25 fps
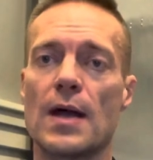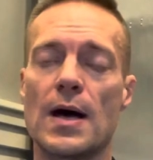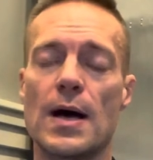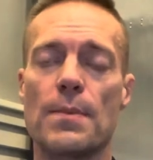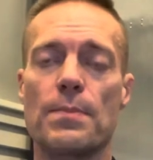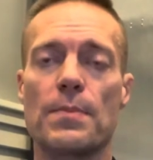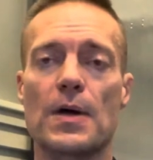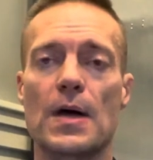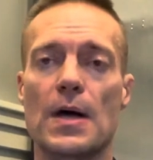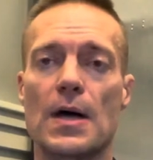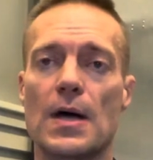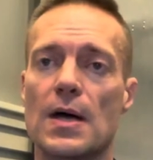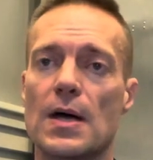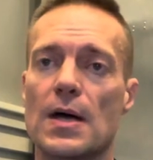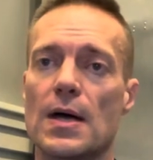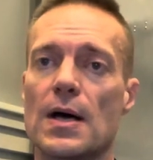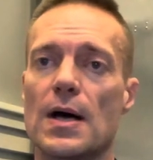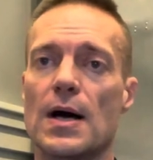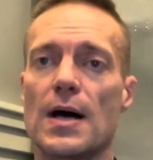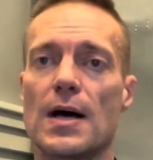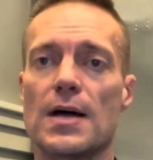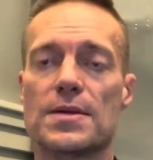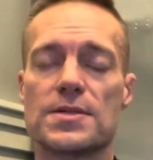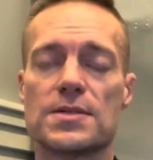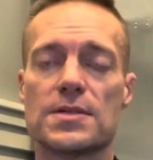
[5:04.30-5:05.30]
up
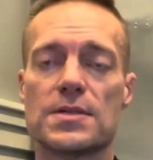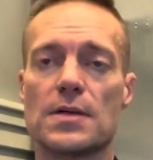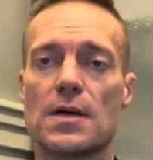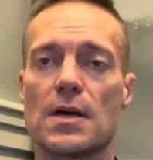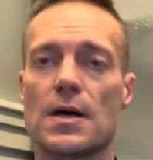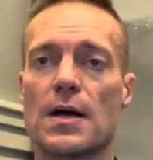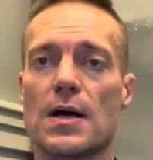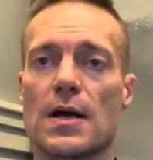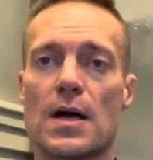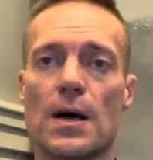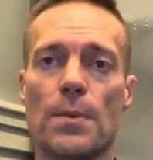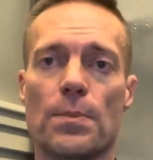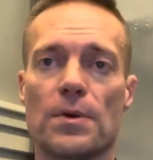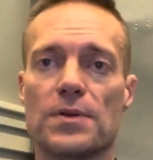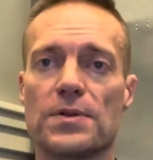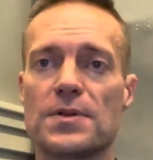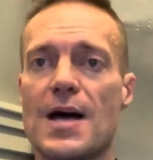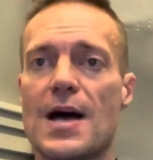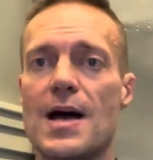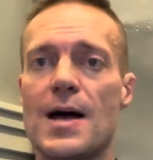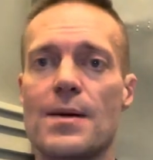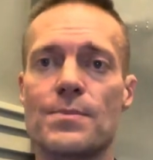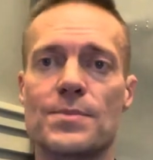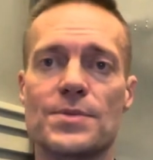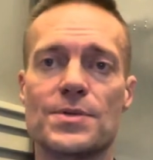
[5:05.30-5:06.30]
a couple
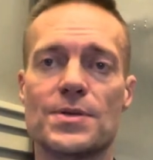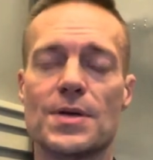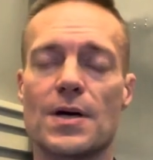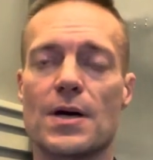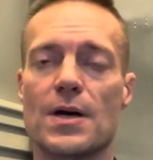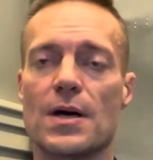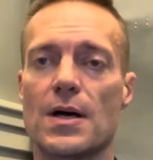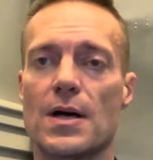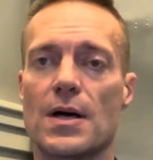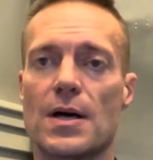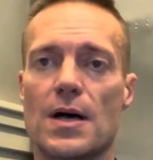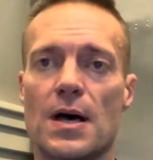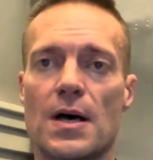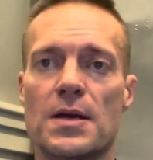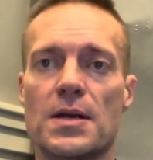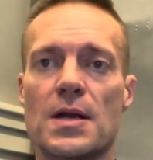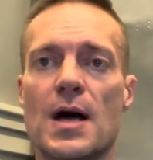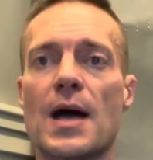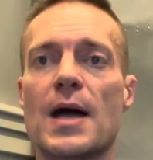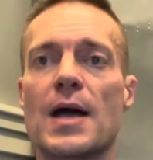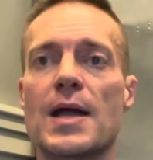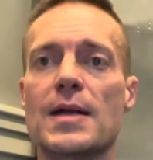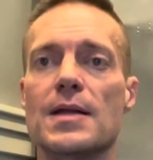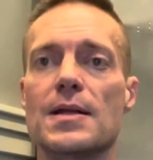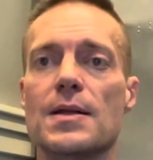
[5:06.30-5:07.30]
times a
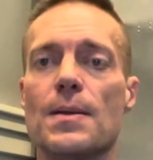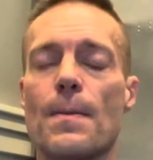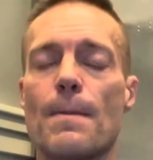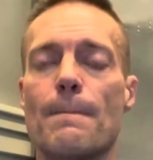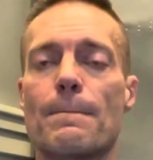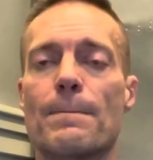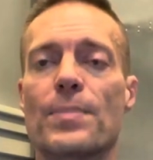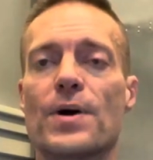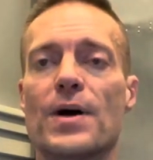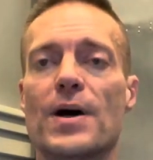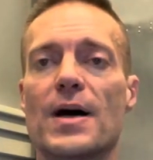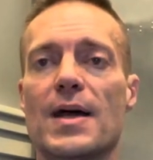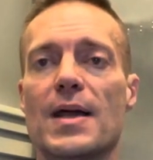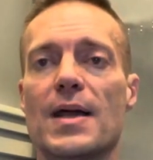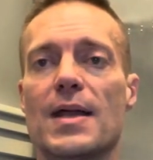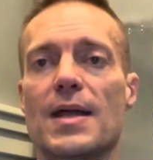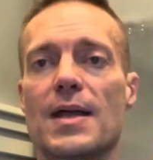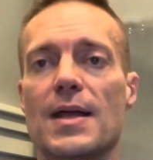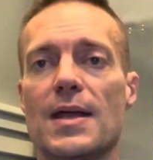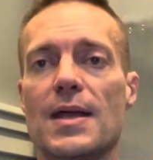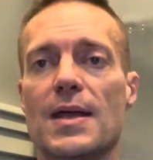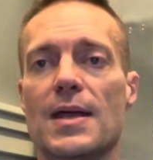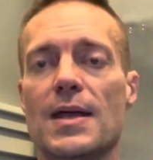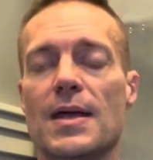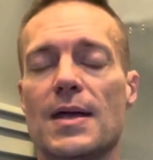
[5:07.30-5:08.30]
night, but
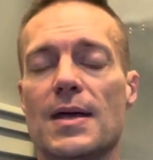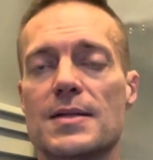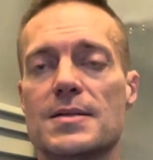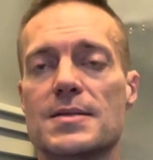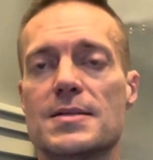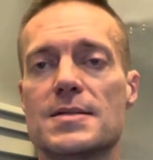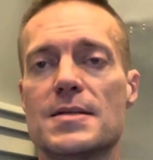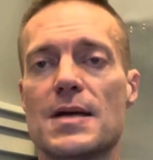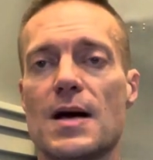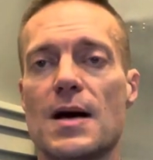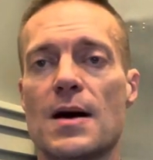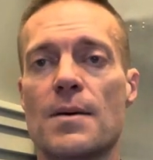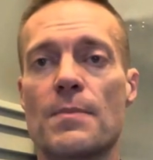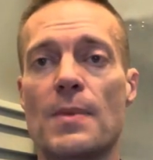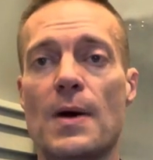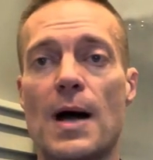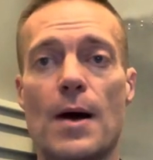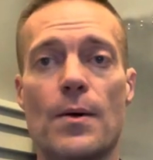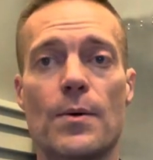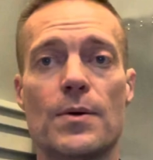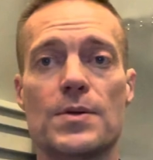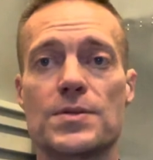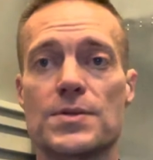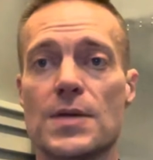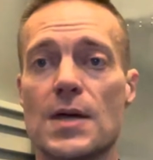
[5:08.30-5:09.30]
it's,
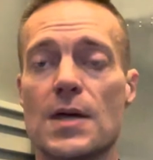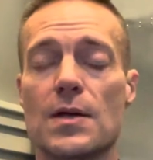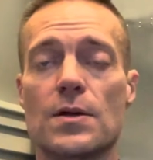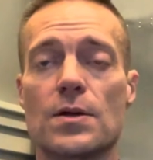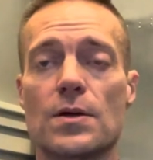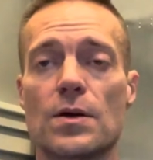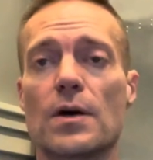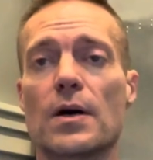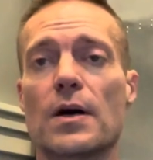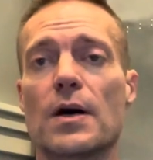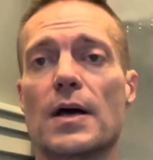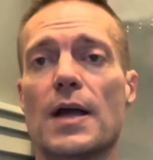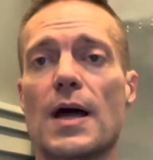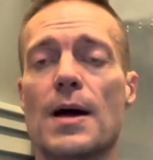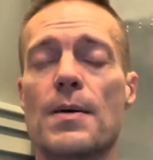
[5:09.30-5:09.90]
I would say, good.